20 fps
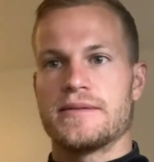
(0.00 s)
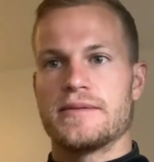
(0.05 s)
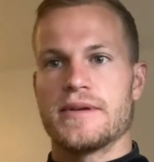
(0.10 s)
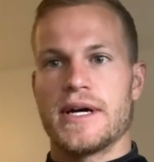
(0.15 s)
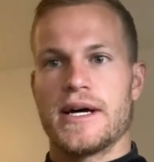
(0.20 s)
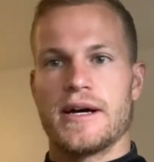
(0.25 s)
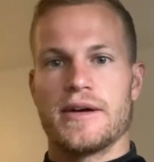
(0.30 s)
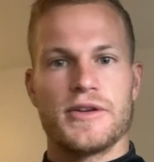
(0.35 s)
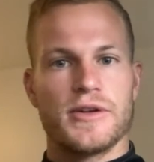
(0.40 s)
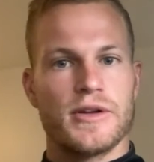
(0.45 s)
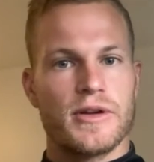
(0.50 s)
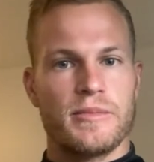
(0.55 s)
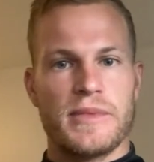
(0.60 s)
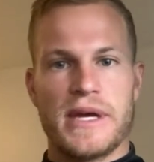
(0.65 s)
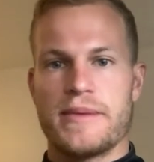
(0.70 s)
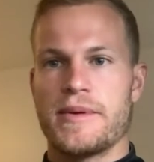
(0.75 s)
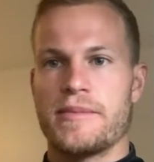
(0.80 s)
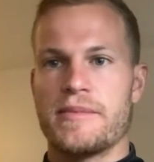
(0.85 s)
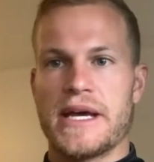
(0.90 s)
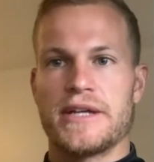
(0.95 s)

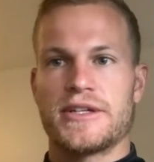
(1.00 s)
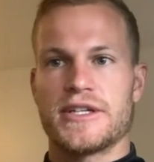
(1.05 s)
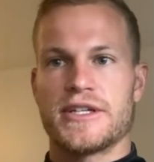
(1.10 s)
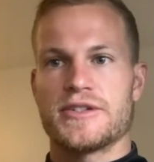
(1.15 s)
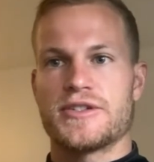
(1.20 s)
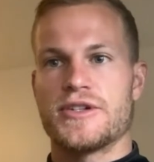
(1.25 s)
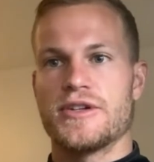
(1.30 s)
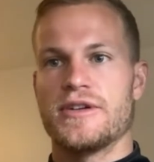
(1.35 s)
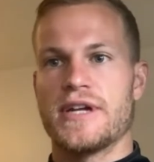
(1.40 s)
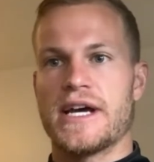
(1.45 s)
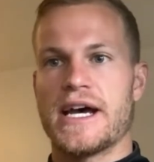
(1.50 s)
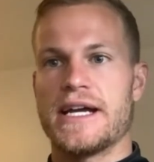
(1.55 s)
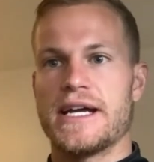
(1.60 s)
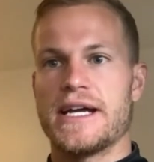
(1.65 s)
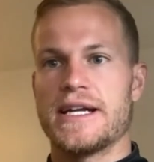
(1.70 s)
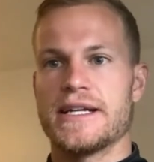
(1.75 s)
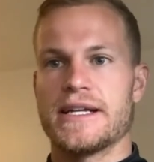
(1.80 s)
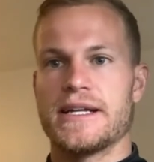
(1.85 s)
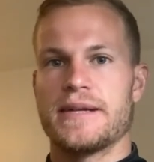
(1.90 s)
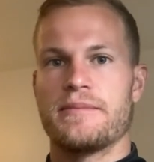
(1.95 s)
maybe Manchester
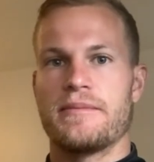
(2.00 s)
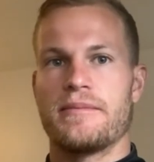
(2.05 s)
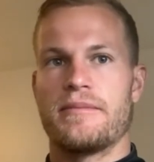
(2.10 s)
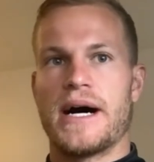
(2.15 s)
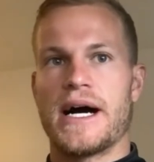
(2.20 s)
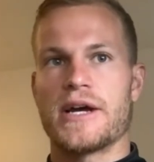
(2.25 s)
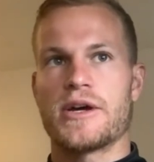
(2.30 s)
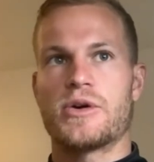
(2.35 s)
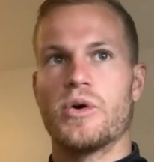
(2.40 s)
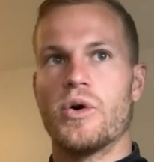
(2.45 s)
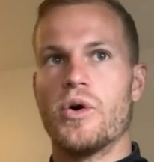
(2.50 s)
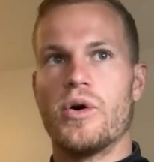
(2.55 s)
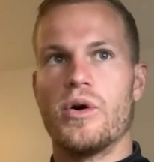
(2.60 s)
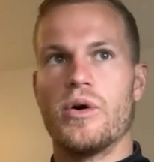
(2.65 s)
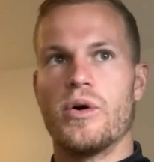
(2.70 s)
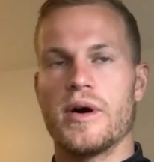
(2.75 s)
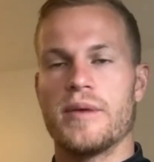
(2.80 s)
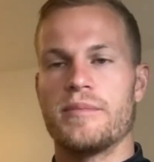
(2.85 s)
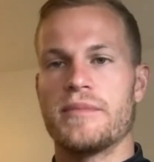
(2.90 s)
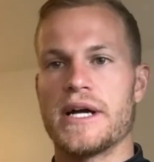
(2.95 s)
United, and my
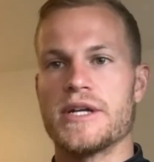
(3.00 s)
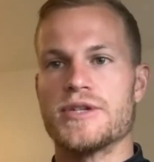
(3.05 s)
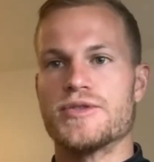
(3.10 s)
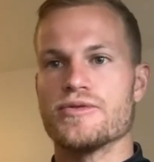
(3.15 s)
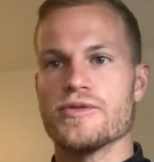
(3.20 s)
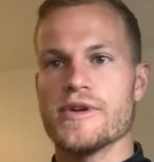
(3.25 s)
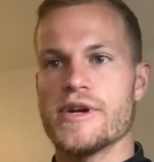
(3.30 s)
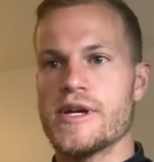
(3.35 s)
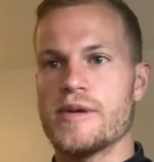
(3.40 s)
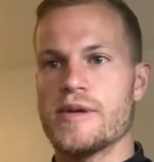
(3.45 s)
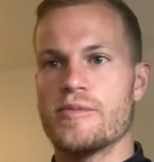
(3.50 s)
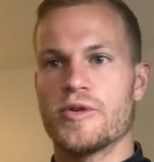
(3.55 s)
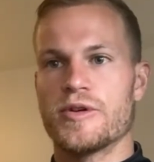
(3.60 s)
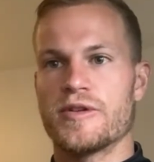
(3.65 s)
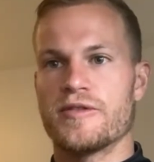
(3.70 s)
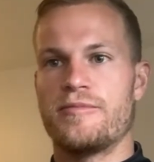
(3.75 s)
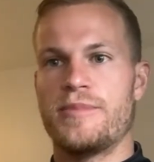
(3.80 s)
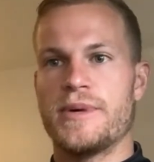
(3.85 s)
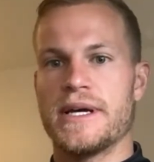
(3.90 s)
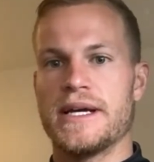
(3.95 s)
goal and my dream would
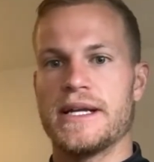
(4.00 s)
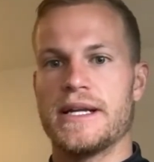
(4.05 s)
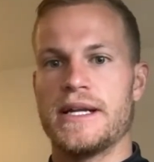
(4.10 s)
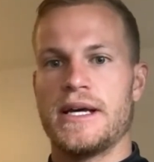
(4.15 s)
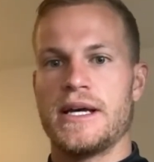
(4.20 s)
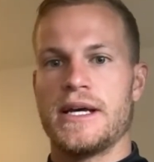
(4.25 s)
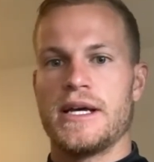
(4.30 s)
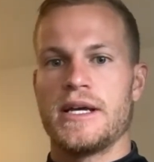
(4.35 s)
have been,